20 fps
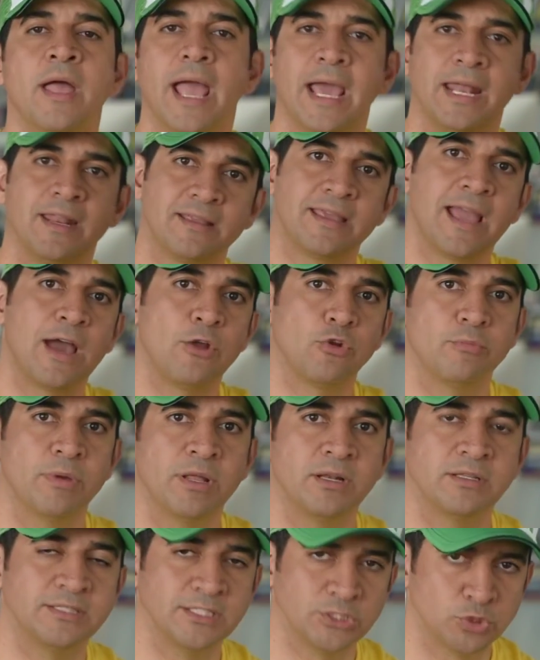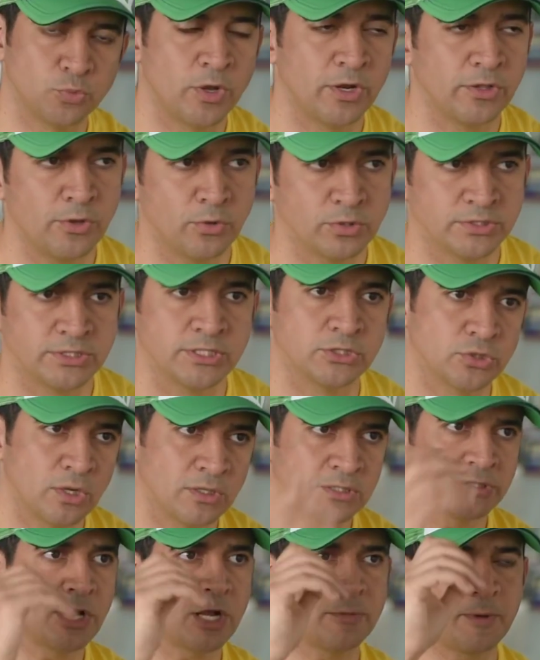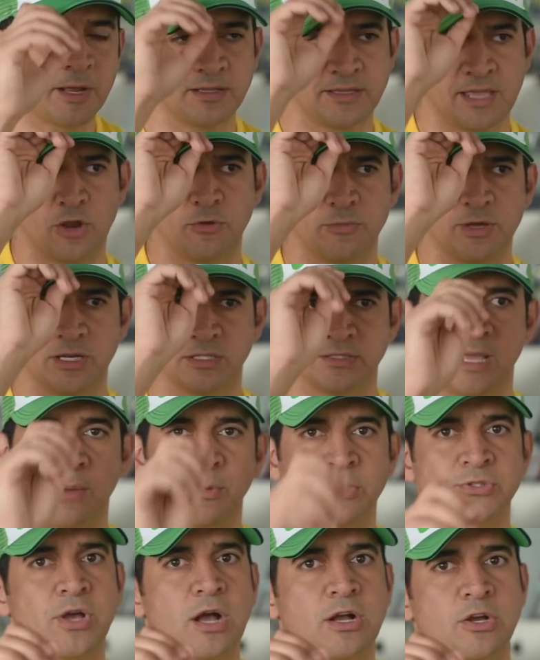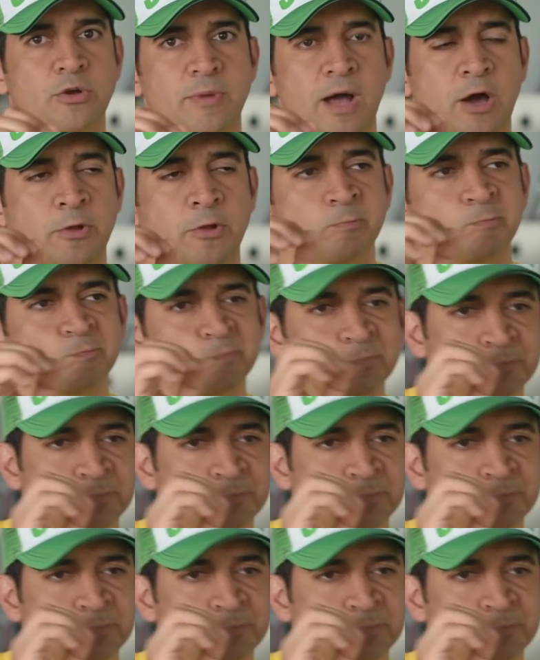And accountability is one of those things. So let's talk about accountability. I'm gonna talk about